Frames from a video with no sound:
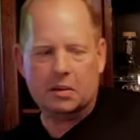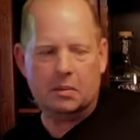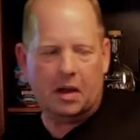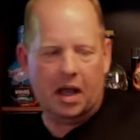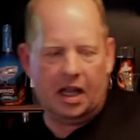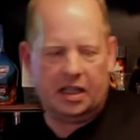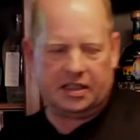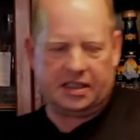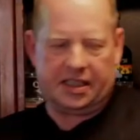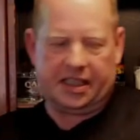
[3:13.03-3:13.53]

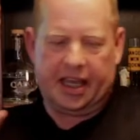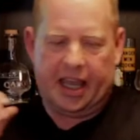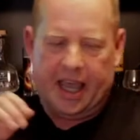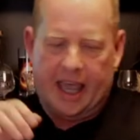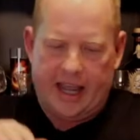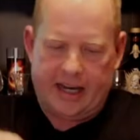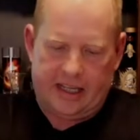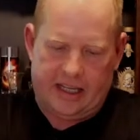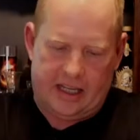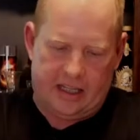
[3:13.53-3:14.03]
Come on,
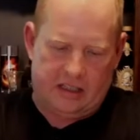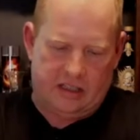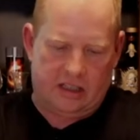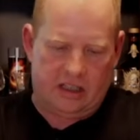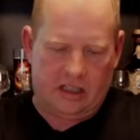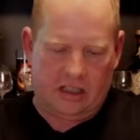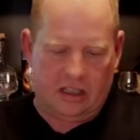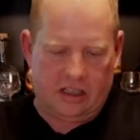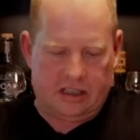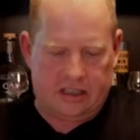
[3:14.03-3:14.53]
Scott, get
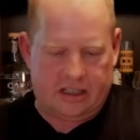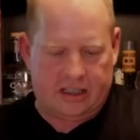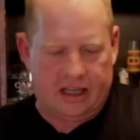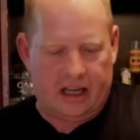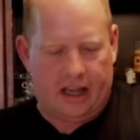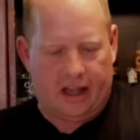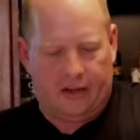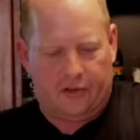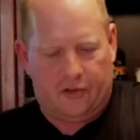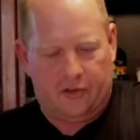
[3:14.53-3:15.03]
to the good
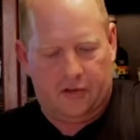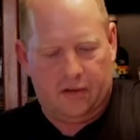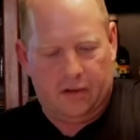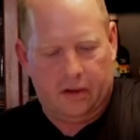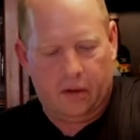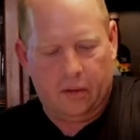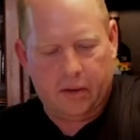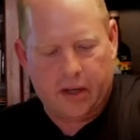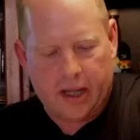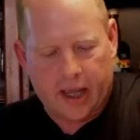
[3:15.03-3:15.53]
stuff.
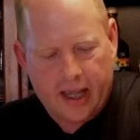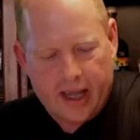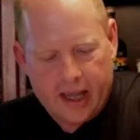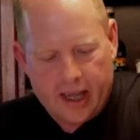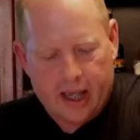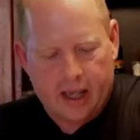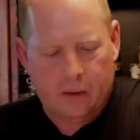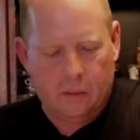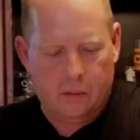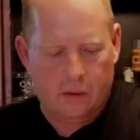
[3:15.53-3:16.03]

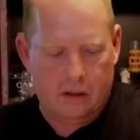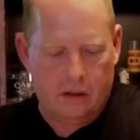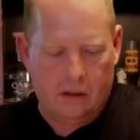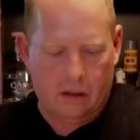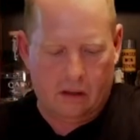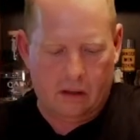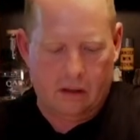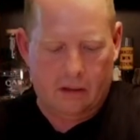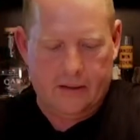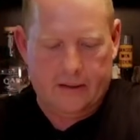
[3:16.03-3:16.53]
Okay, I
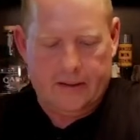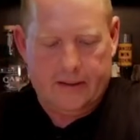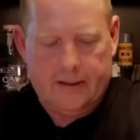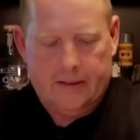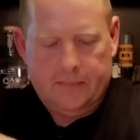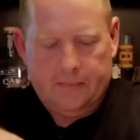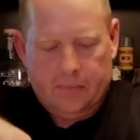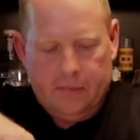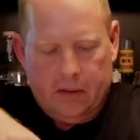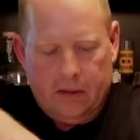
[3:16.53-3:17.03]
will.
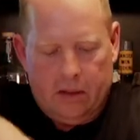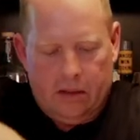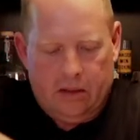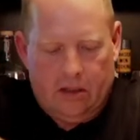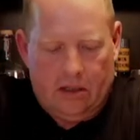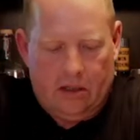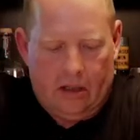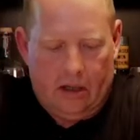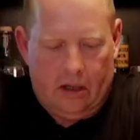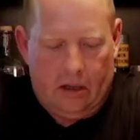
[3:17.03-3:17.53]

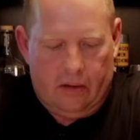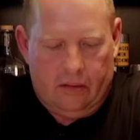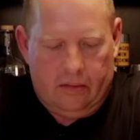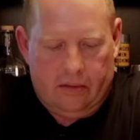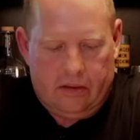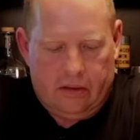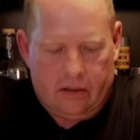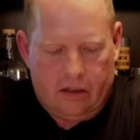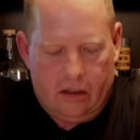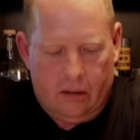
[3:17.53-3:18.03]

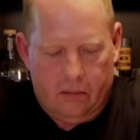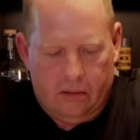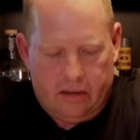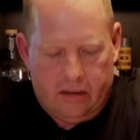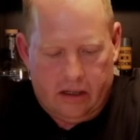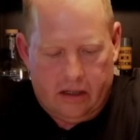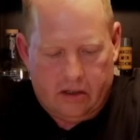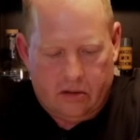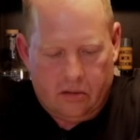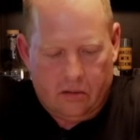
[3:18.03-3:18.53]
So let's go
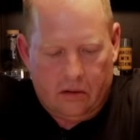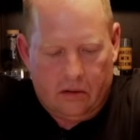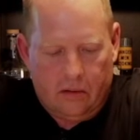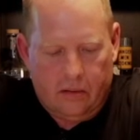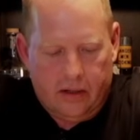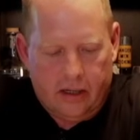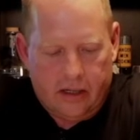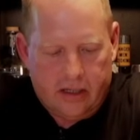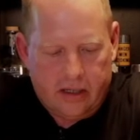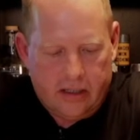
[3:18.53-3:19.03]
with this
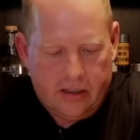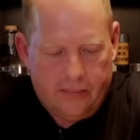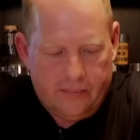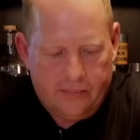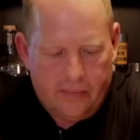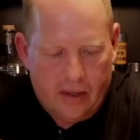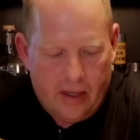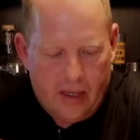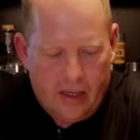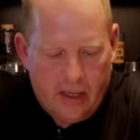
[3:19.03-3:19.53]
real quick.
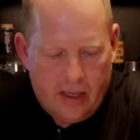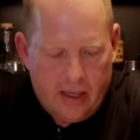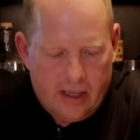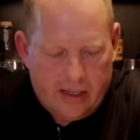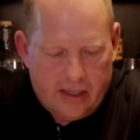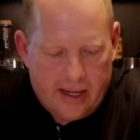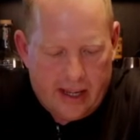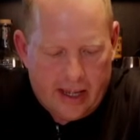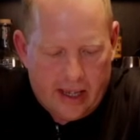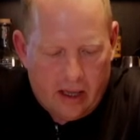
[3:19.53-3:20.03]

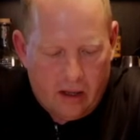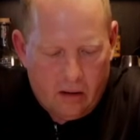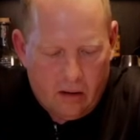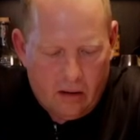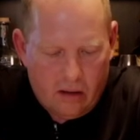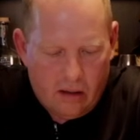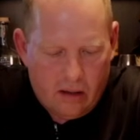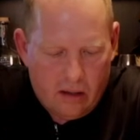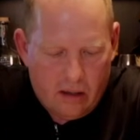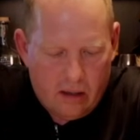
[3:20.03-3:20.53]

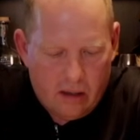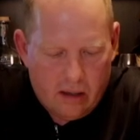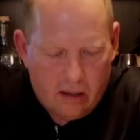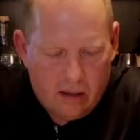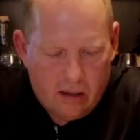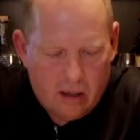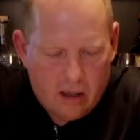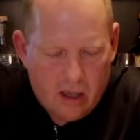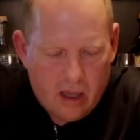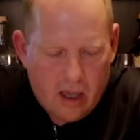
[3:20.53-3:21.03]
Now,
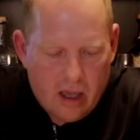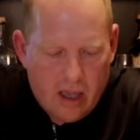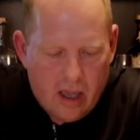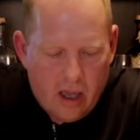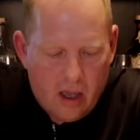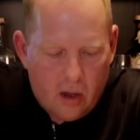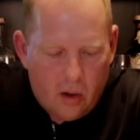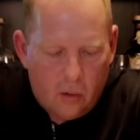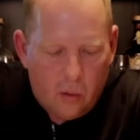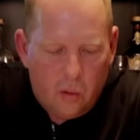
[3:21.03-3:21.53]

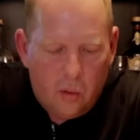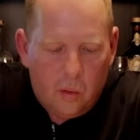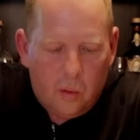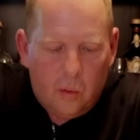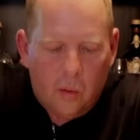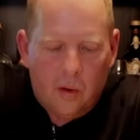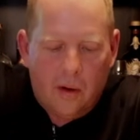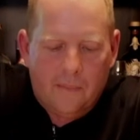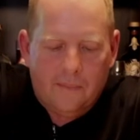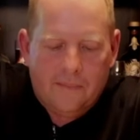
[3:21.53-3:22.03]

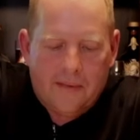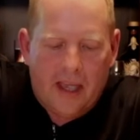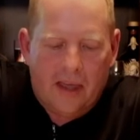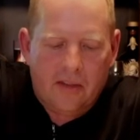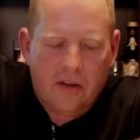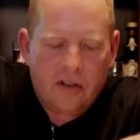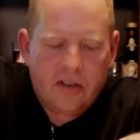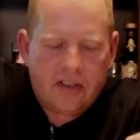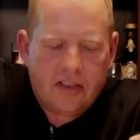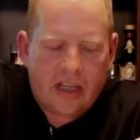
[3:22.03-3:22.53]
Ooh.
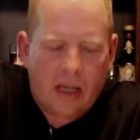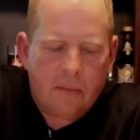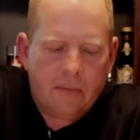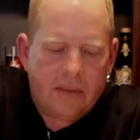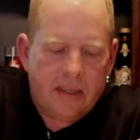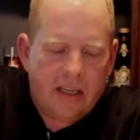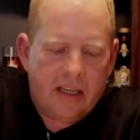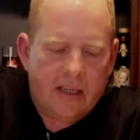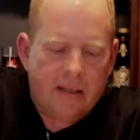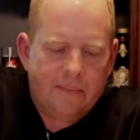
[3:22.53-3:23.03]
Now there's
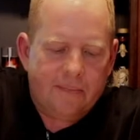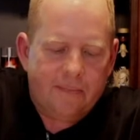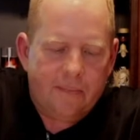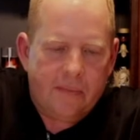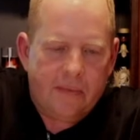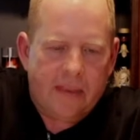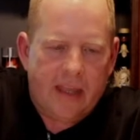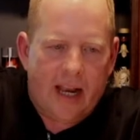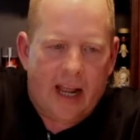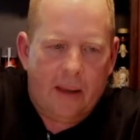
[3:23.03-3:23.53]

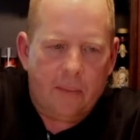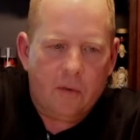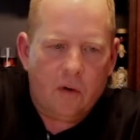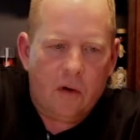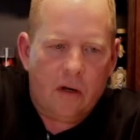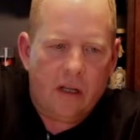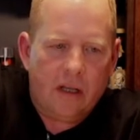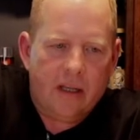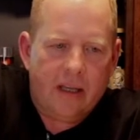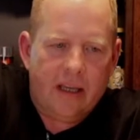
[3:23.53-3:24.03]
something that
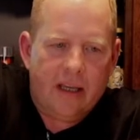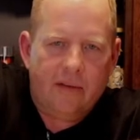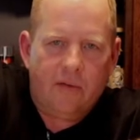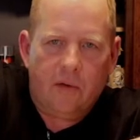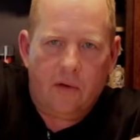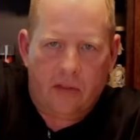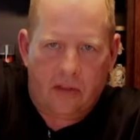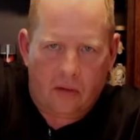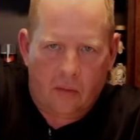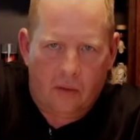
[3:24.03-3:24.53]
I'm going to
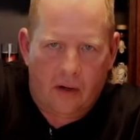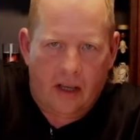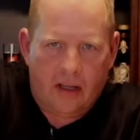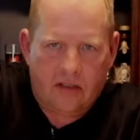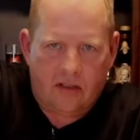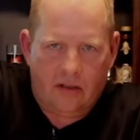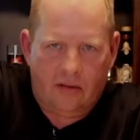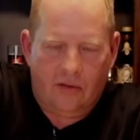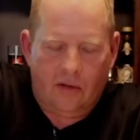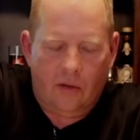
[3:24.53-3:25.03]
leave with the
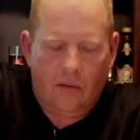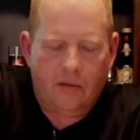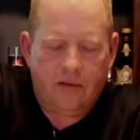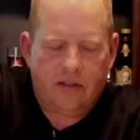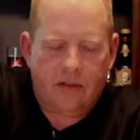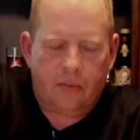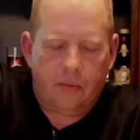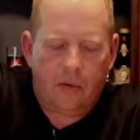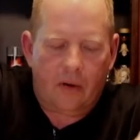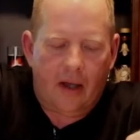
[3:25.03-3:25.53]
rest of you,
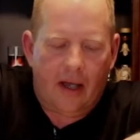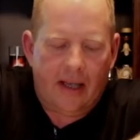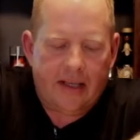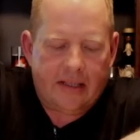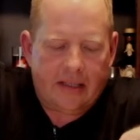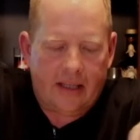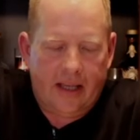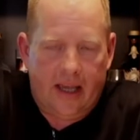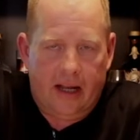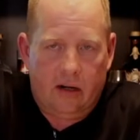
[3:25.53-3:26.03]
a
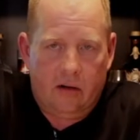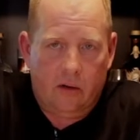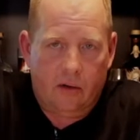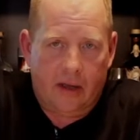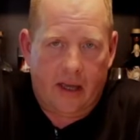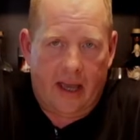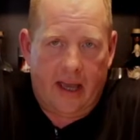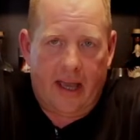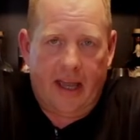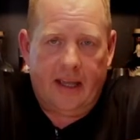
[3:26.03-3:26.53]
surprise
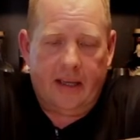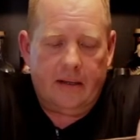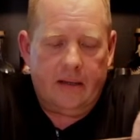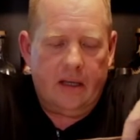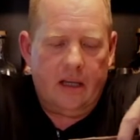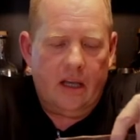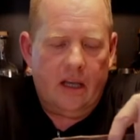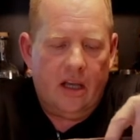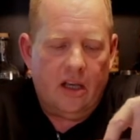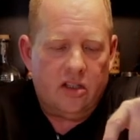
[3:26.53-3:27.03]
later, okay?
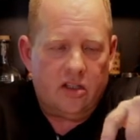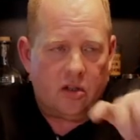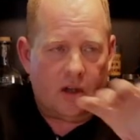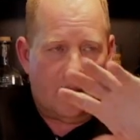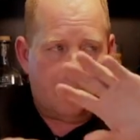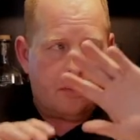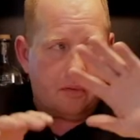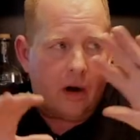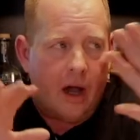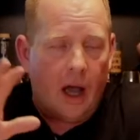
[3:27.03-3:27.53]

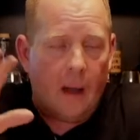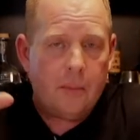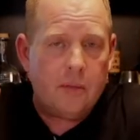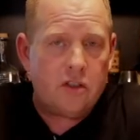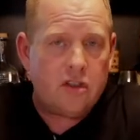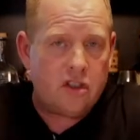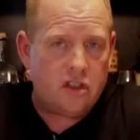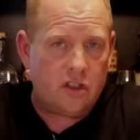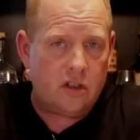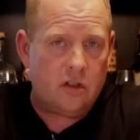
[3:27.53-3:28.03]
So I
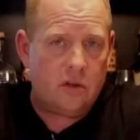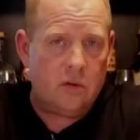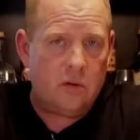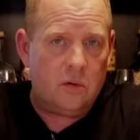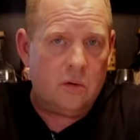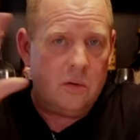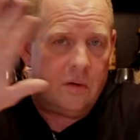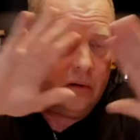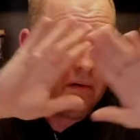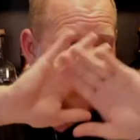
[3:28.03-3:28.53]
promise
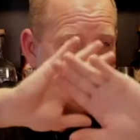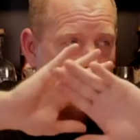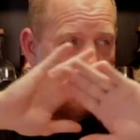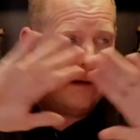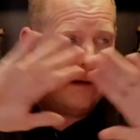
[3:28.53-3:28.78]
you